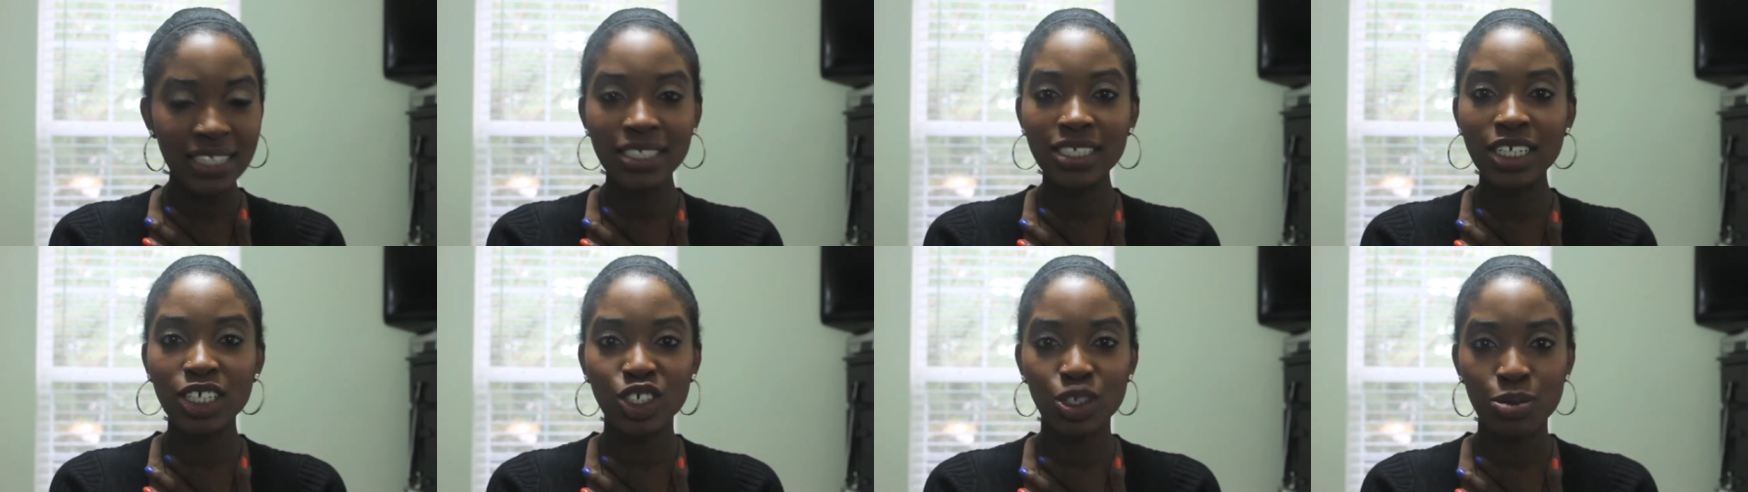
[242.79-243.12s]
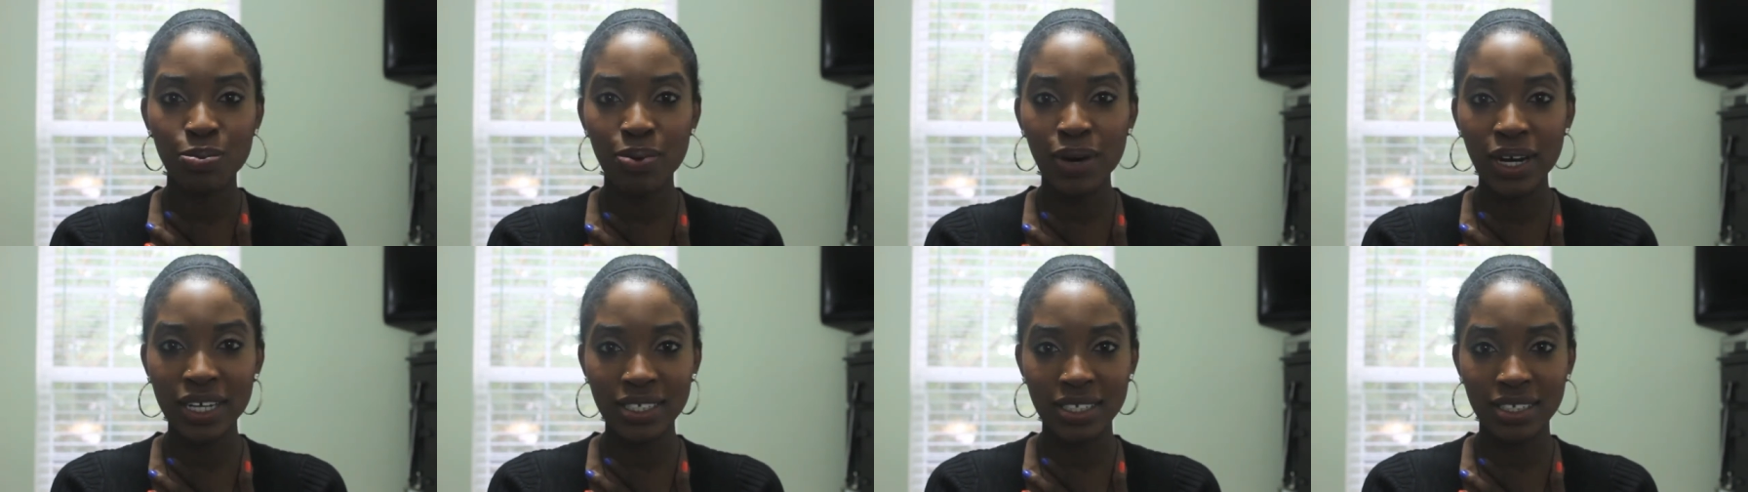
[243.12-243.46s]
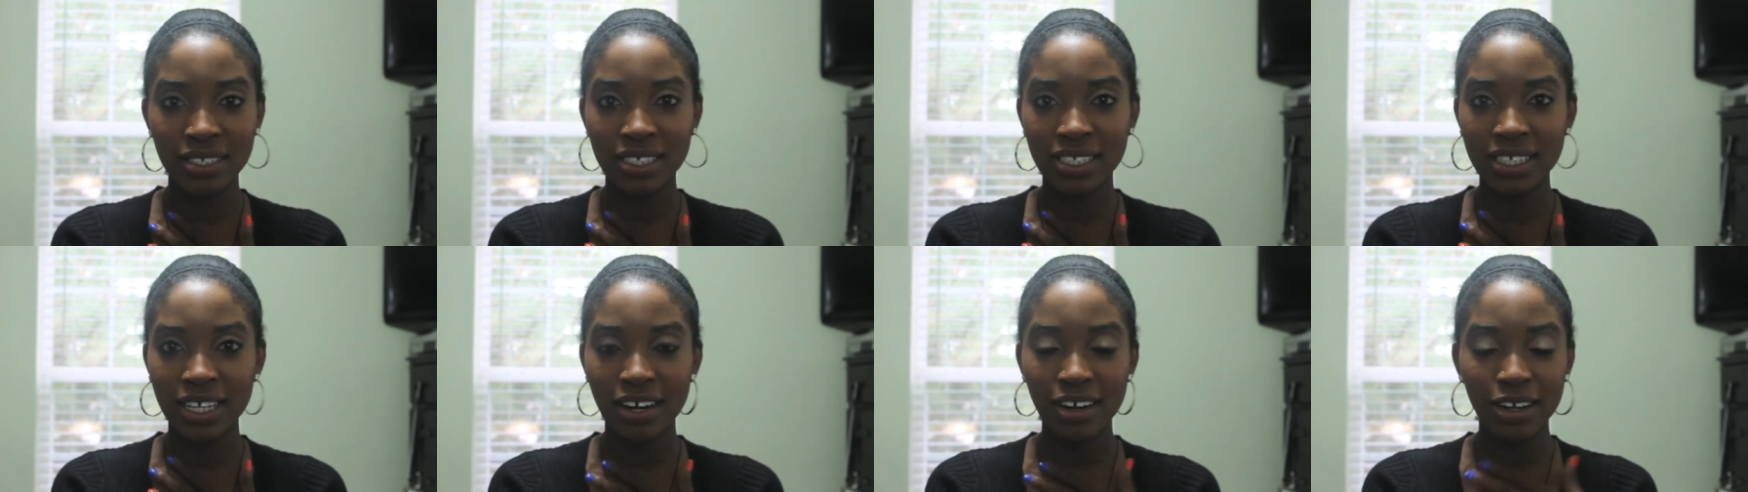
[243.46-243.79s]
such a
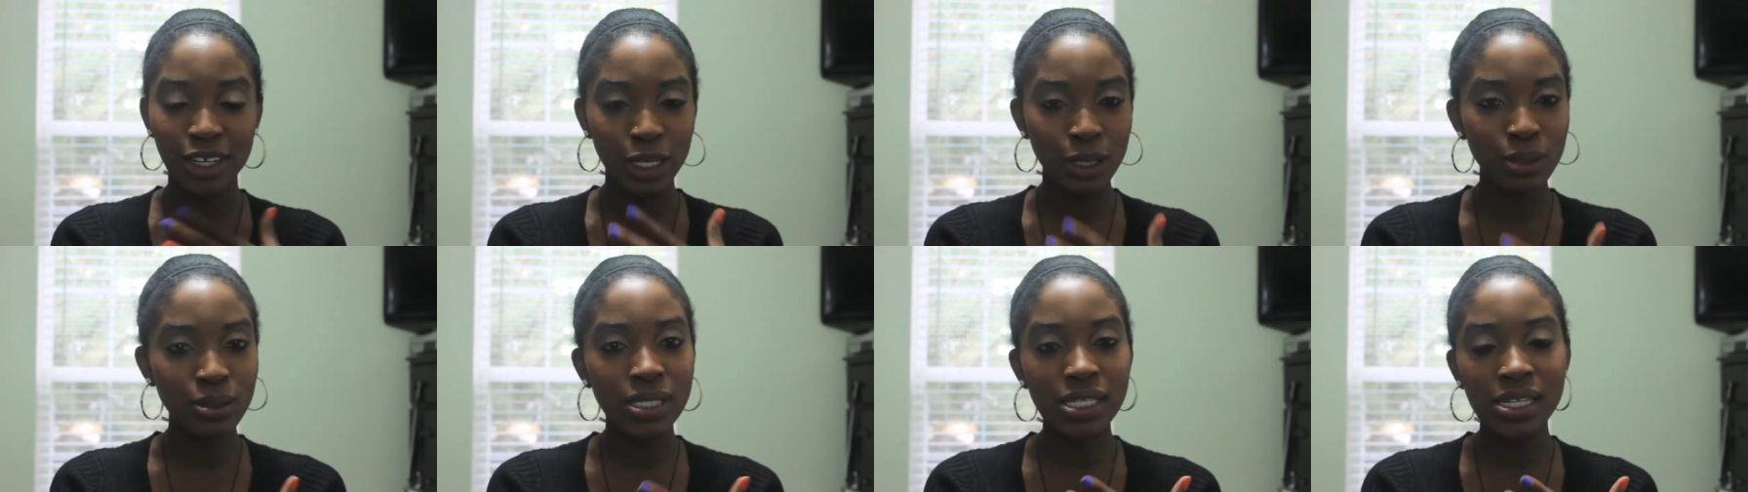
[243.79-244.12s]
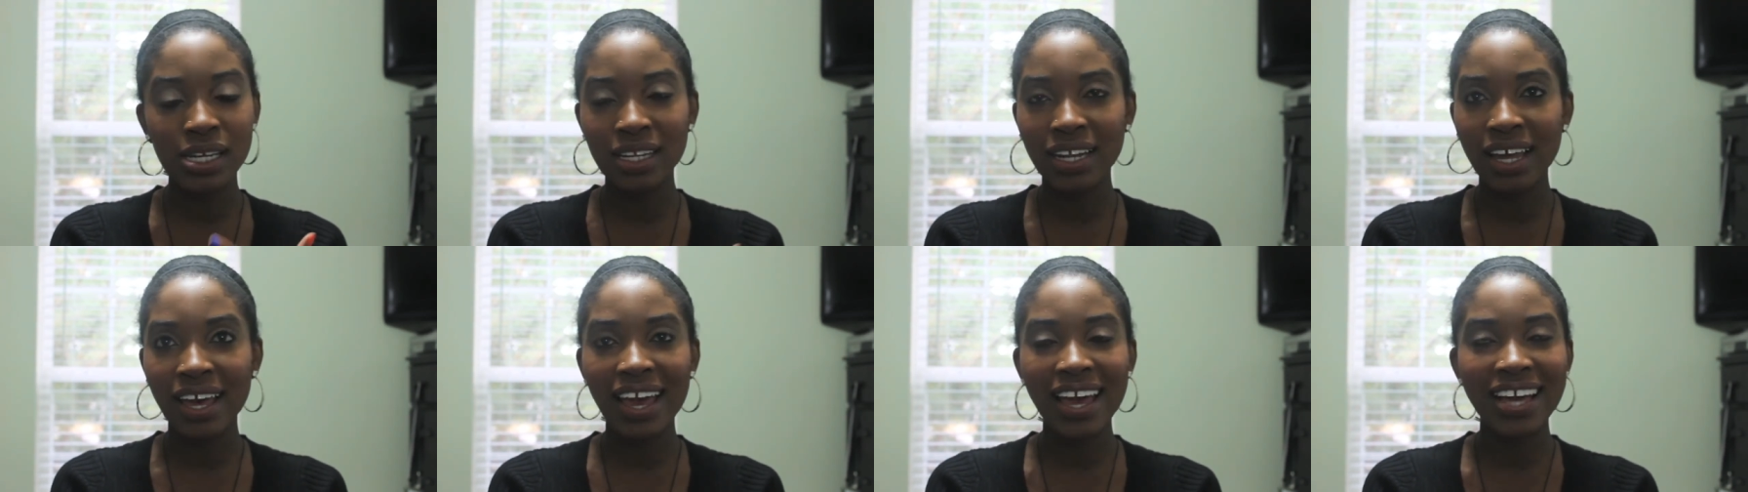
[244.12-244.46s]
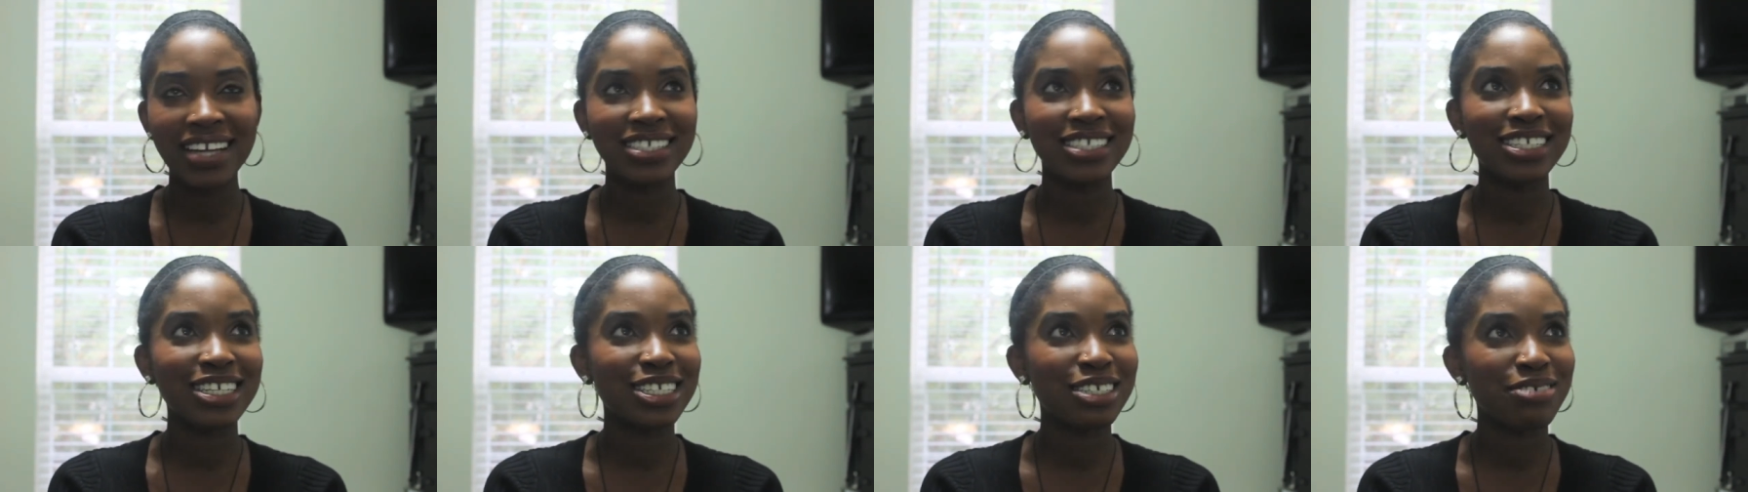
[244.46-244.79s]
presence there ucla
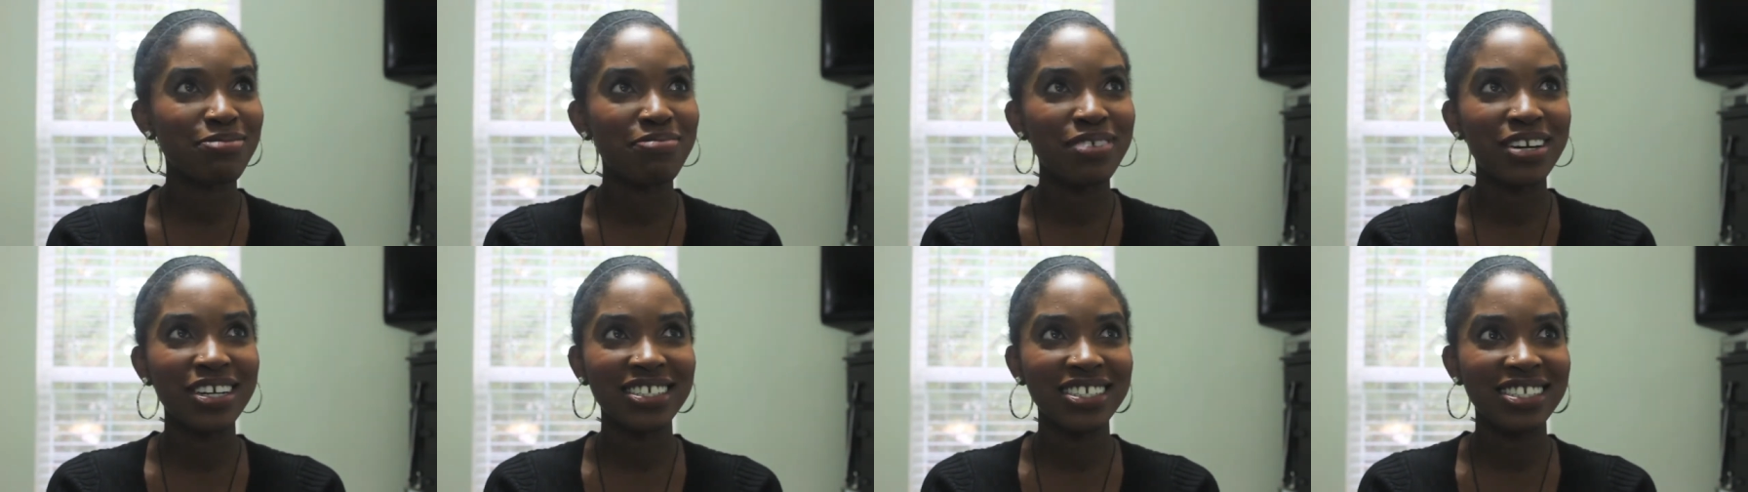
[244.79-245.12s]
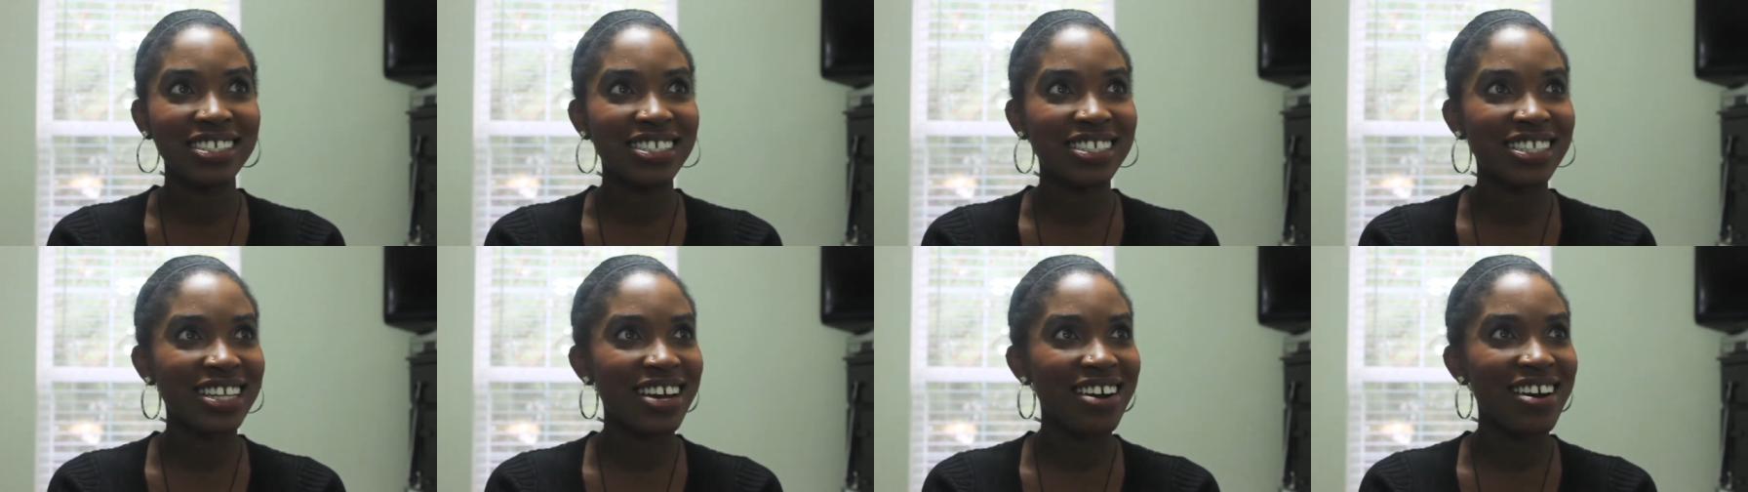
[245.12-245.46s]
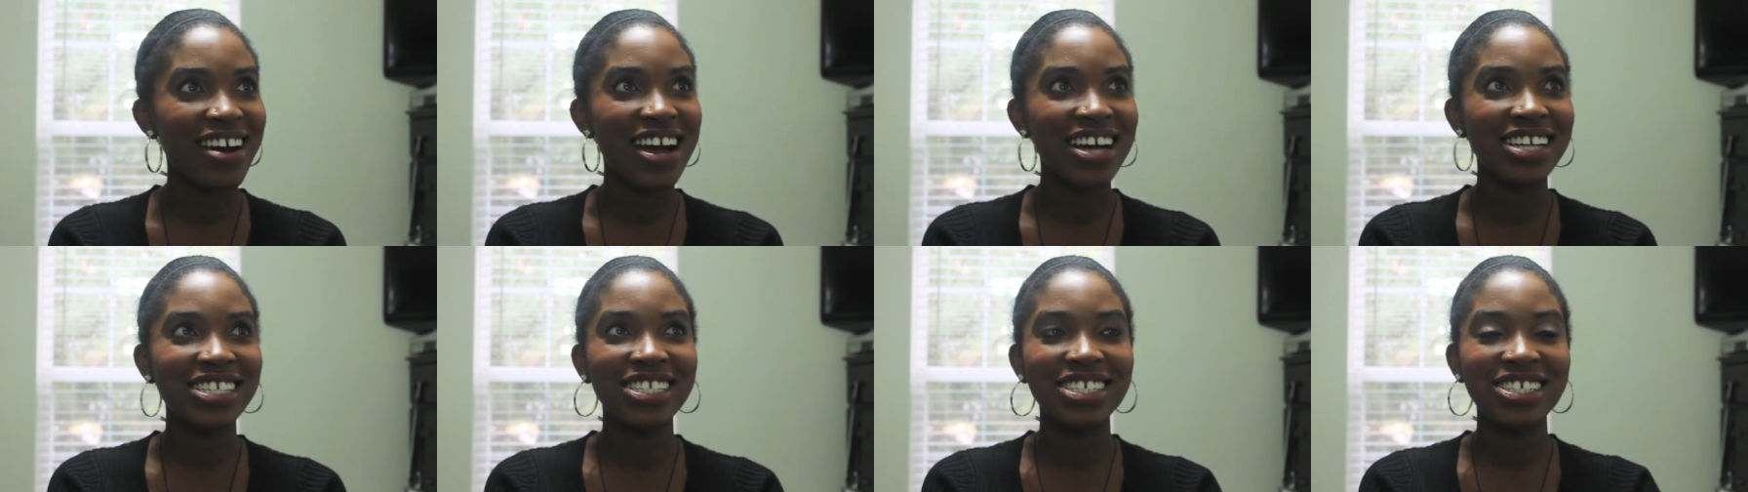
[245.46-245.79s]
had such a presence there
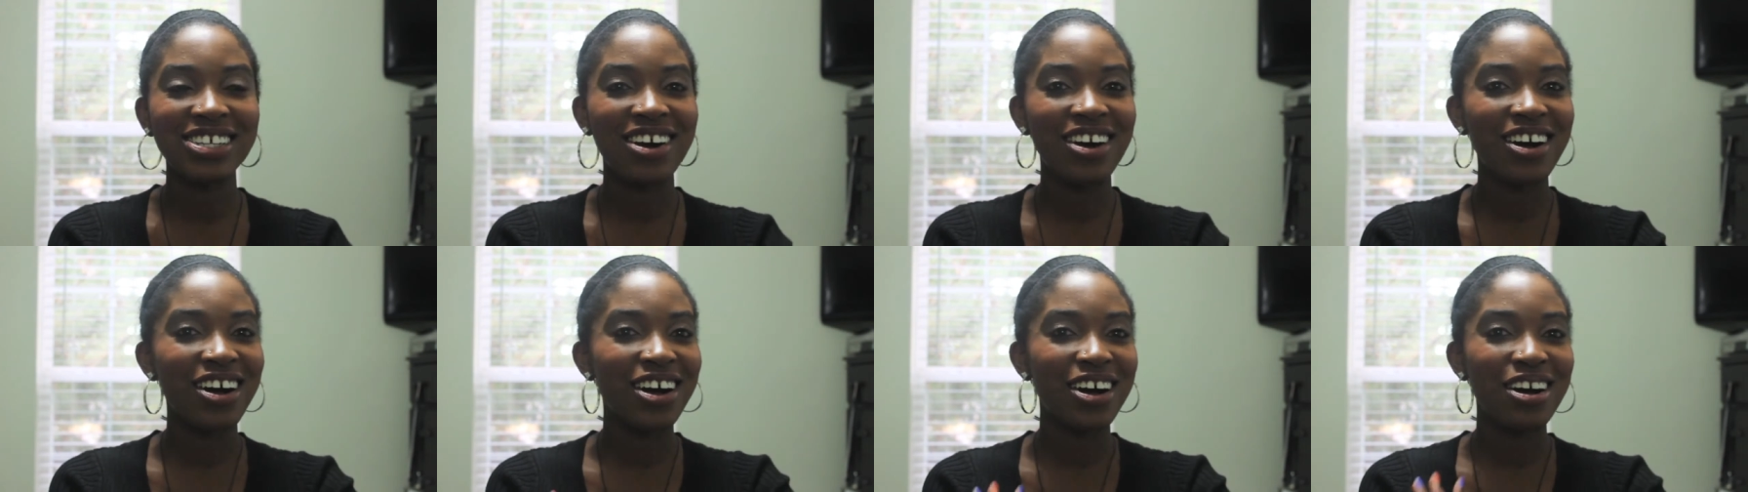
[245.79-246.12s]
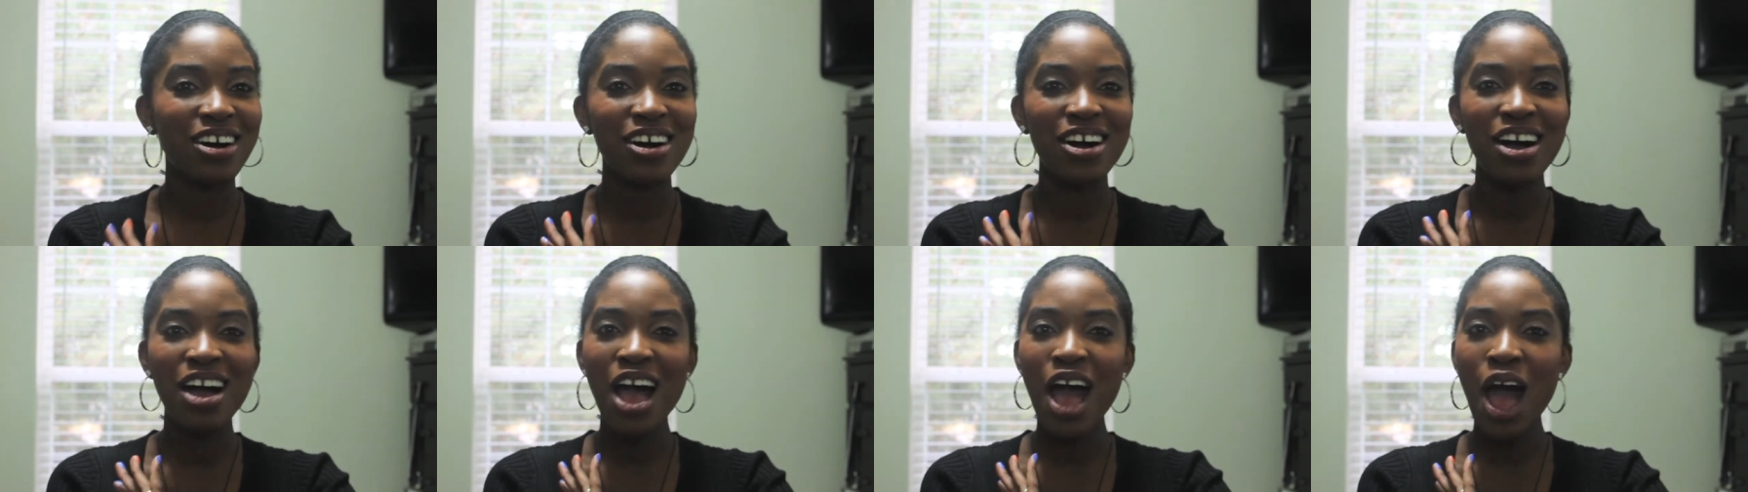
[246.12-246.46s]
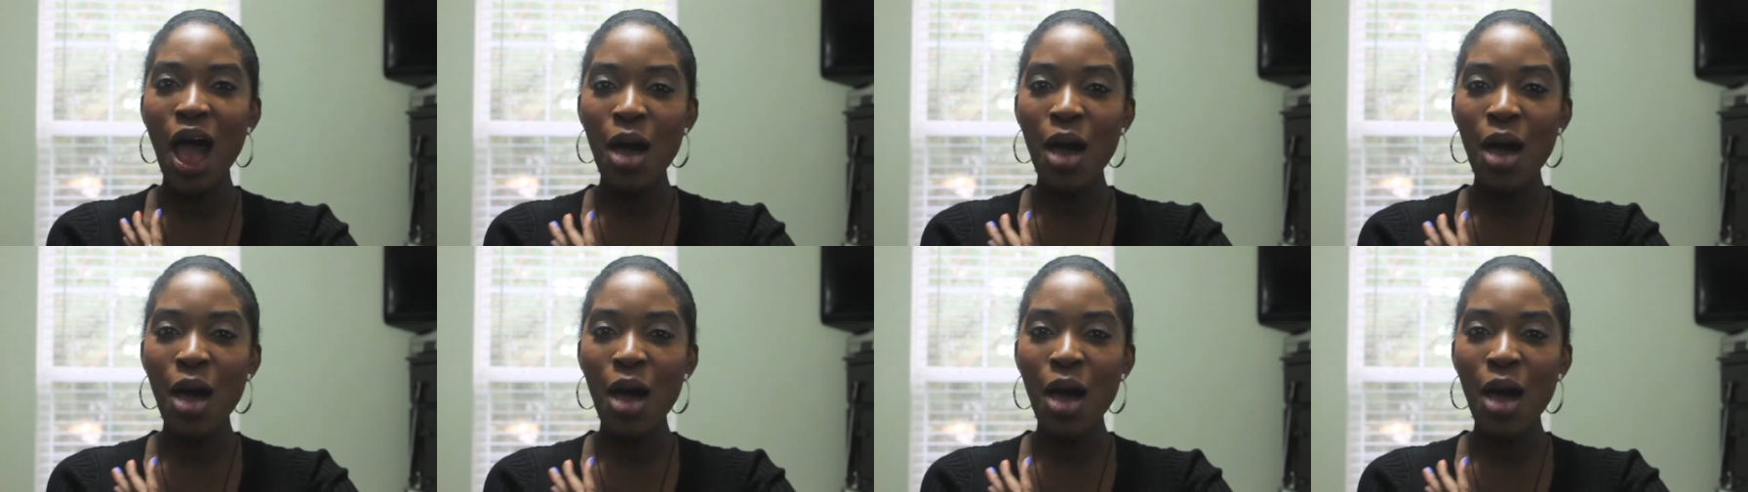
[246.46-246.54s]
i saw